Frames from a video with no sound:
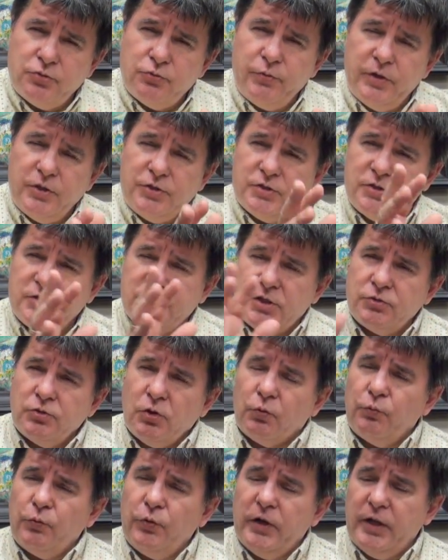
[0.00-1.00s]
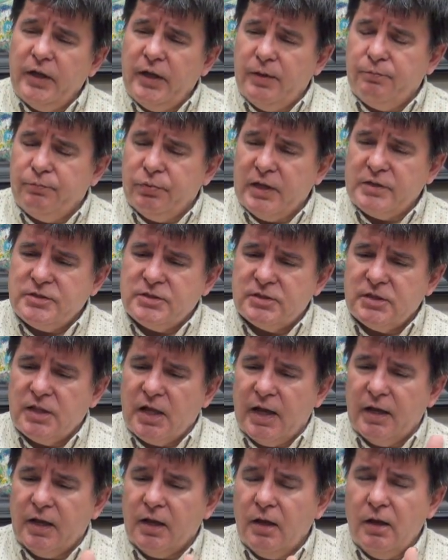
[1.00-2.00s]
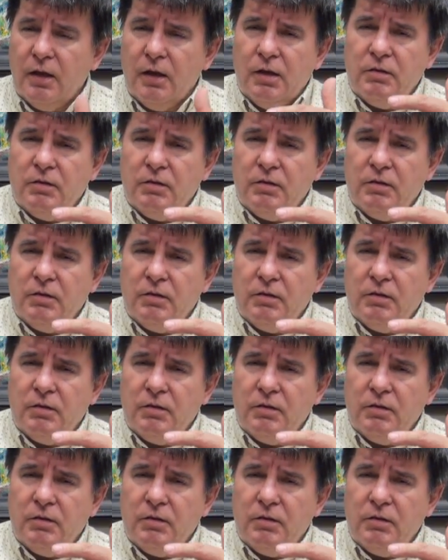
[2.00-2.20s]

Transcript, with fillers: two regions and not really in places like,